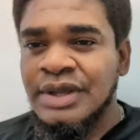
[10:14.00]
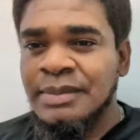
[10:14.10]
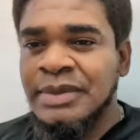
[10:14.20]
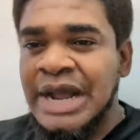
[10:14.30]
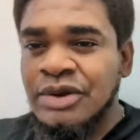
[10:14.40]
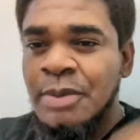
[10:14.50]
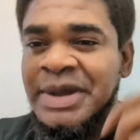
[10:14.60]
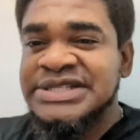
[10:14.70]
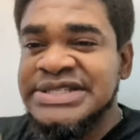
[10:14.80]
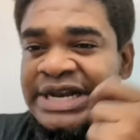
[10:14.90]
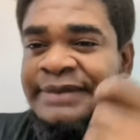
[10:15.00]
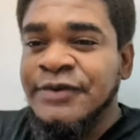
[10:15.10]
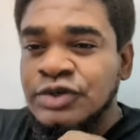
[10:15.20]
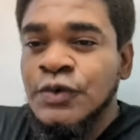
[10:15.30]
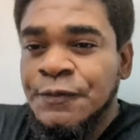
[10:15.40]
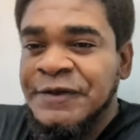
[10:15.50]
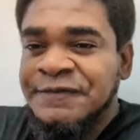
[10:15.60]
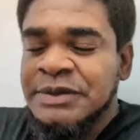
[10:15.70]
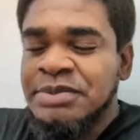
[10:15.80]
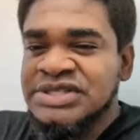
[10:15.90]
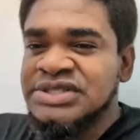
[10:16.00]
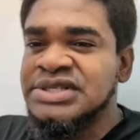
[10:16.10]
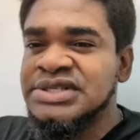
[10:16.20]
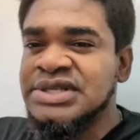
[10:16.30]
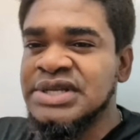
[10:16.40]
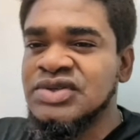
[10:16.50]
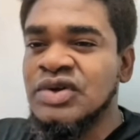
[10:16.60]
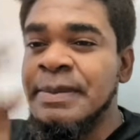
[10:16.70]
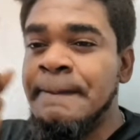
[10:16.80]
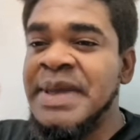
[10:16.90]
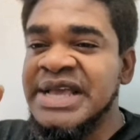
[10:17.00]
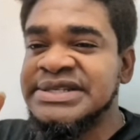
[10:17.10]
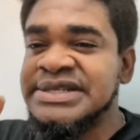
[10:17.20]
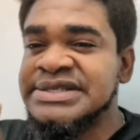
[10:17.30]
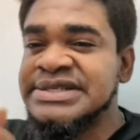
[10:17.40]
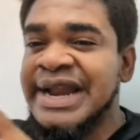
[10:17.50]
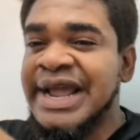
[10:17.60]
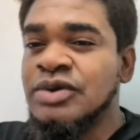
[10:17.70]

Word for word: But I'll come and sell them for 250 brothers and sisters on the basis that I